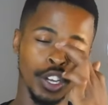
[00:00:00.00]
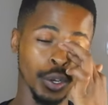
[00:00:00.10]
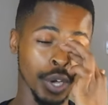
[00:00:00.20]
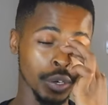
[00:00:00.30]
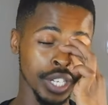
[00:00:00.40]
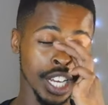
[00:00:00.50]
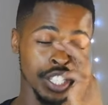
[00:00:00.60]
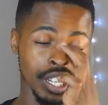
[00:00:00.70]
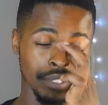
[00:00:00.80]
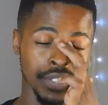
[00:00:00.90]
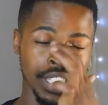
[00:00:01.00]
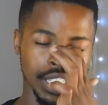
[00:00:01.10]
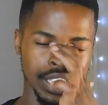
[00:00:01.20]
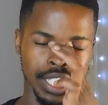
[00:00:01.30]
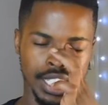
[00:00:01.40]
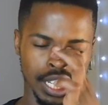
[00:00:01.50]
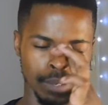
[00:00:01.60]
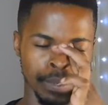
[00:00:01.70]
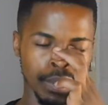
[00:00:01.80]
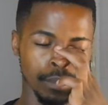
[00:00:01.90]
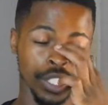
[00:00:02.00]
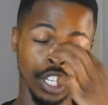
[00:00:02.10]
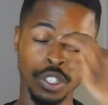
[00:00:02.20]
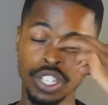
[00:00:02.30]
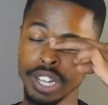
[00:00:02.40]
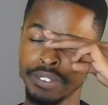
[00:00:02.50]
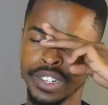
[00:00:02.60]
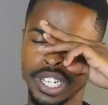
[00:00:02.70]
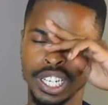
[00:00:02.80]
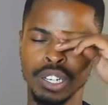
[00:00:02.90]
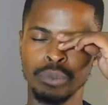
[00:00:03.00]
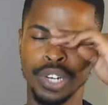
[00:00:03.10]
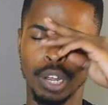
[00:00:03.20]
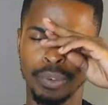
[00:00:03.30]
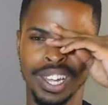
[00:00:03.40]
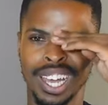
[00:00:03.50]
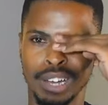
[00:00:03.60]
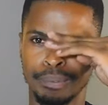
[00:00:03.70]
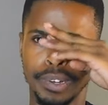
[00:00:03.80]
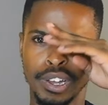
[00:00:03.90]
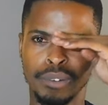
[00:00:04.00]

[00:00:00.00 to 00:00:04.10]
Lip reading: No, I could actually have tea this time because I usually have tea when I wake up,